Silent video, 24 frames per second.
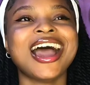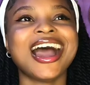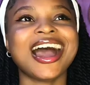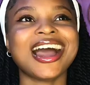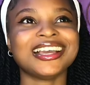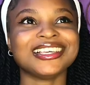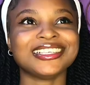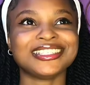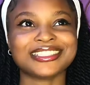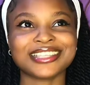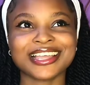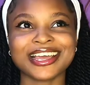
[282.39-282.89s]

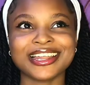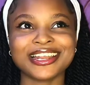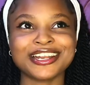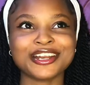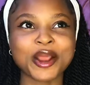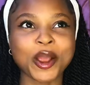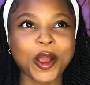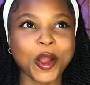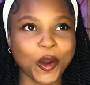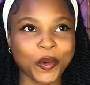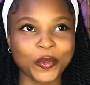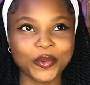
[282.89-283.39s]
I started
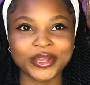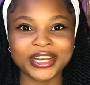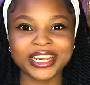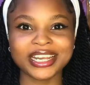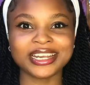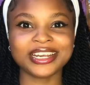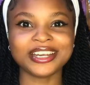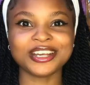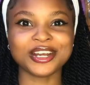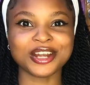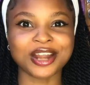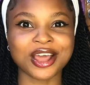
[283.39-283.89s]

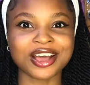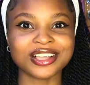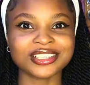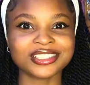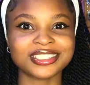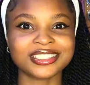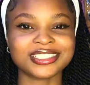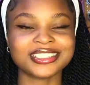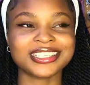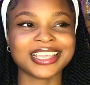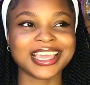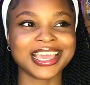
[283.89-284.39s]
opening
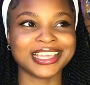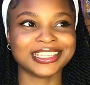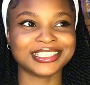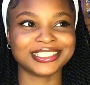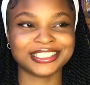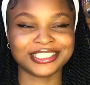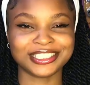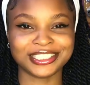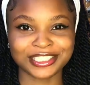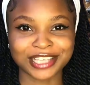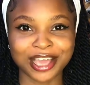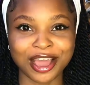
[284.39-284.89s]
nuts and
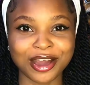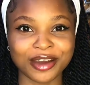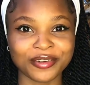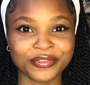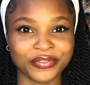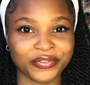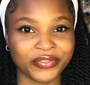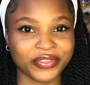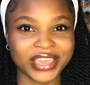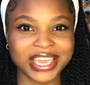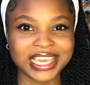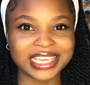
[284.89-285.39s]

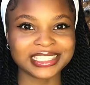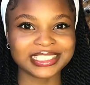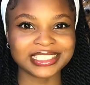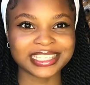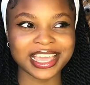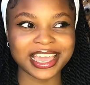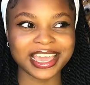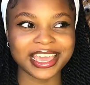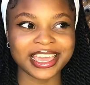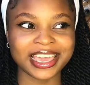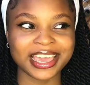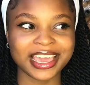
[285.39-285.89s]
stuff, things
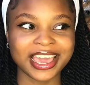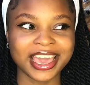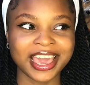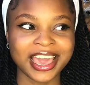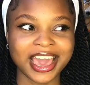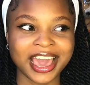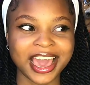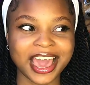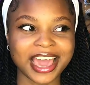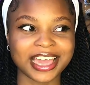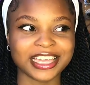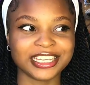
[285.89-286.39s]
that
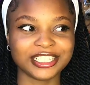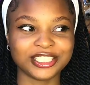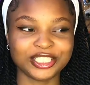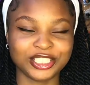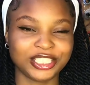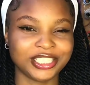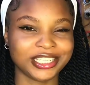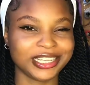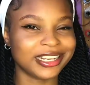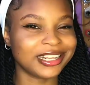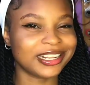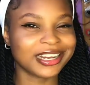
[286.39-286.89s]
I
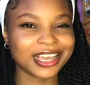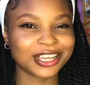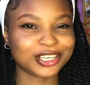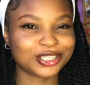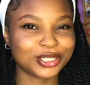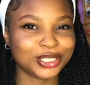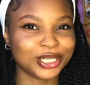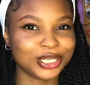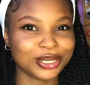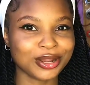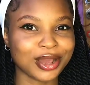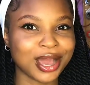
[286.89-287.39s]
didn't
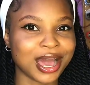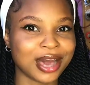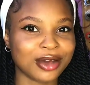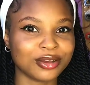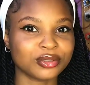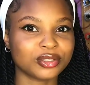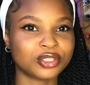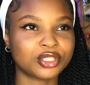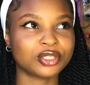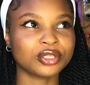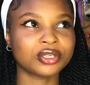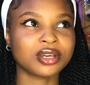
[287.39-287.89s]
actually know how
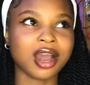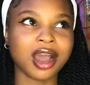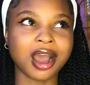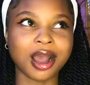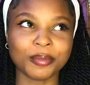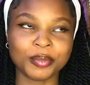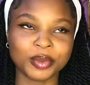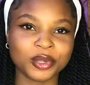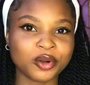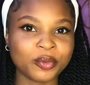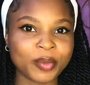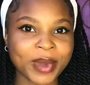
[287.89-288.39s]
to
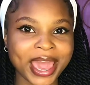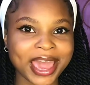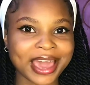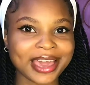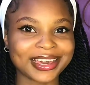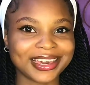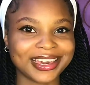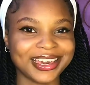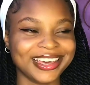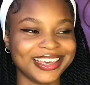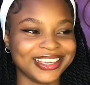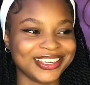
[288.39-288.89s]
couple
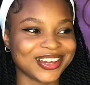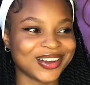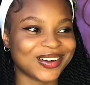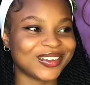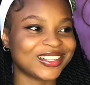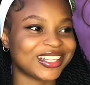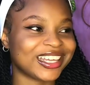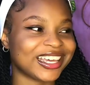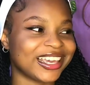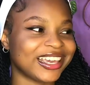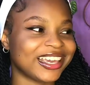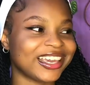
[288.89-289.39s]
back. You're
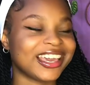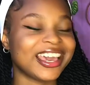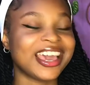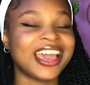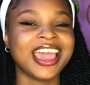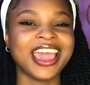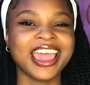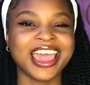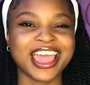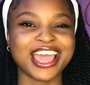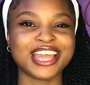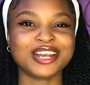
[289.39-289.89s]
like,
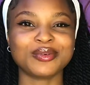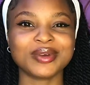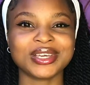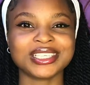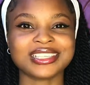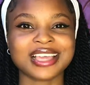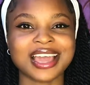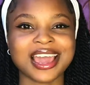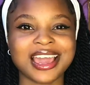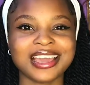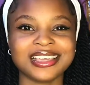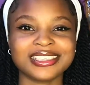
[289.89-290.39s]
anyways
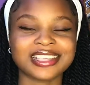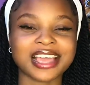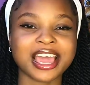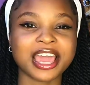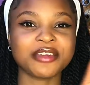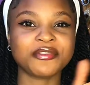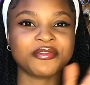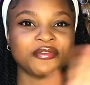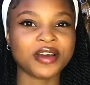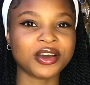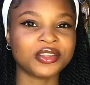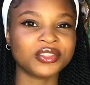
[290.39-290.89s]
guys,
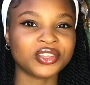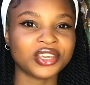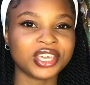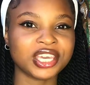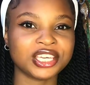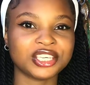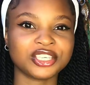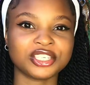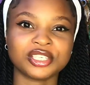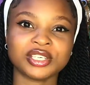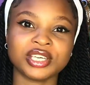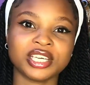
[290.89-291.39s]
I found the
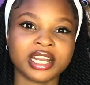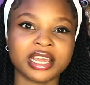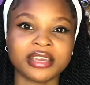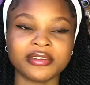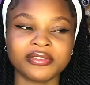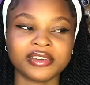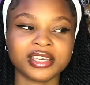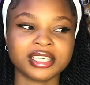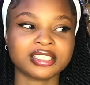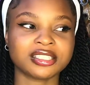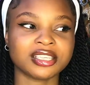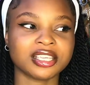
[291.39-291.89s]
issue and I
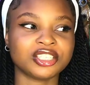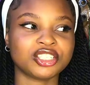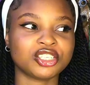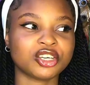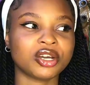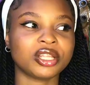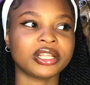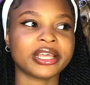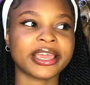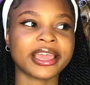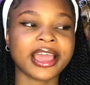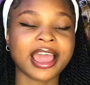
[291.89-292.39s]
fixed it.
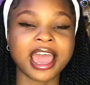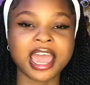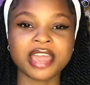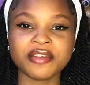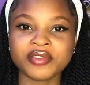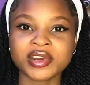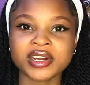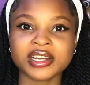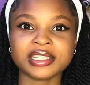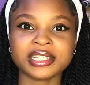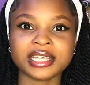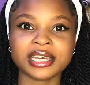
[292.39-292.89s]
You're like, I
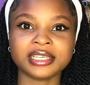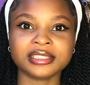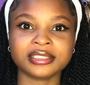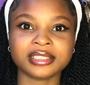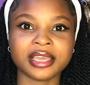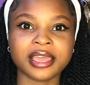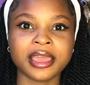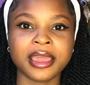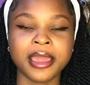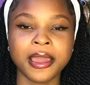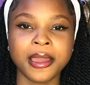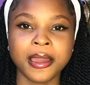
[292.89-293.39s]
realized
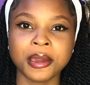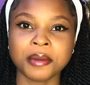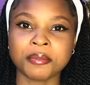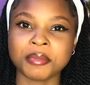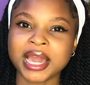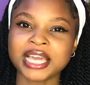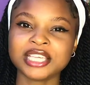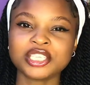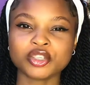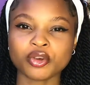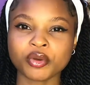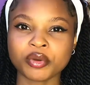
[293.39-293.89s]
that
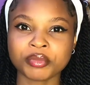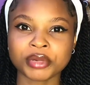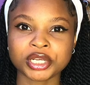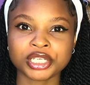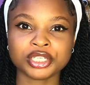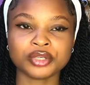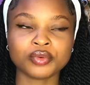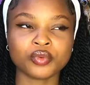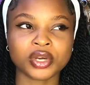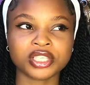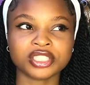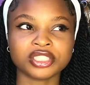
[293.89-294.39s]
my sewing
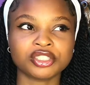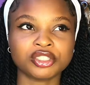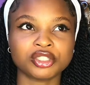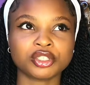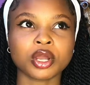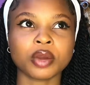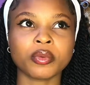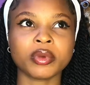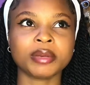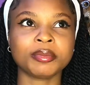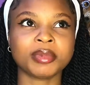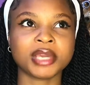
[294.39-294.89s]
machine wasn't
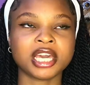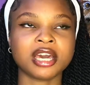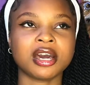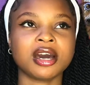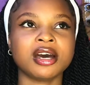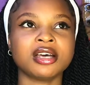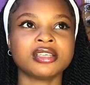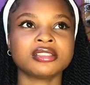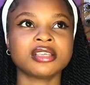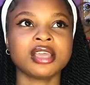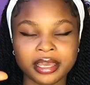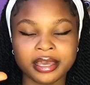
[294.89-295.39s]
sewing
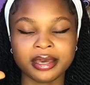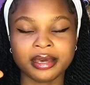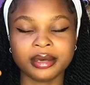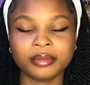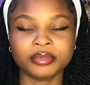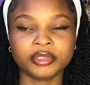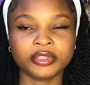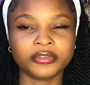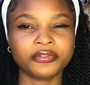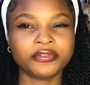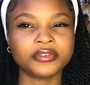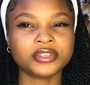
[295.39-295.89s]
because
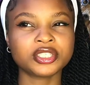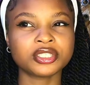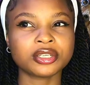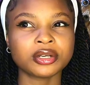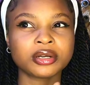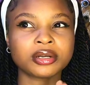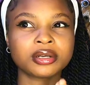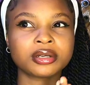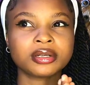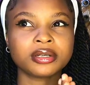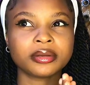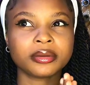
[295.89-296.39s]
the
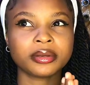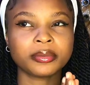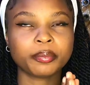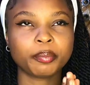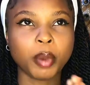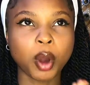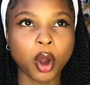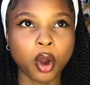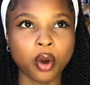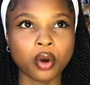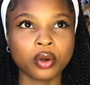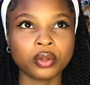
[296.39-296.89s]
footer
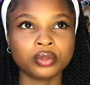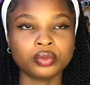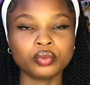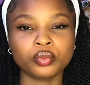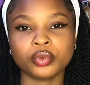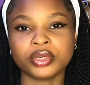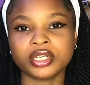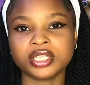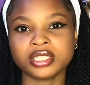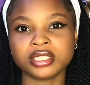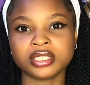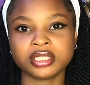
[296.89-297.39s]
hole
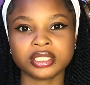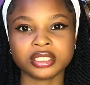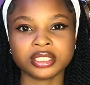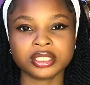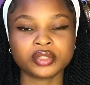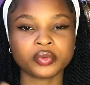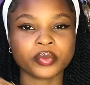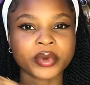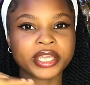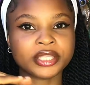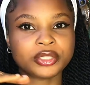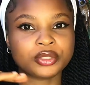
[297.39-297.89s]
was just
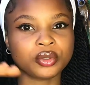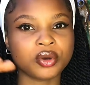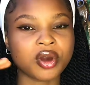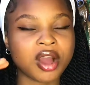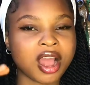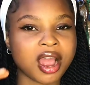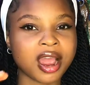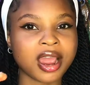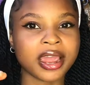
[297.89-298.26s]
way too high.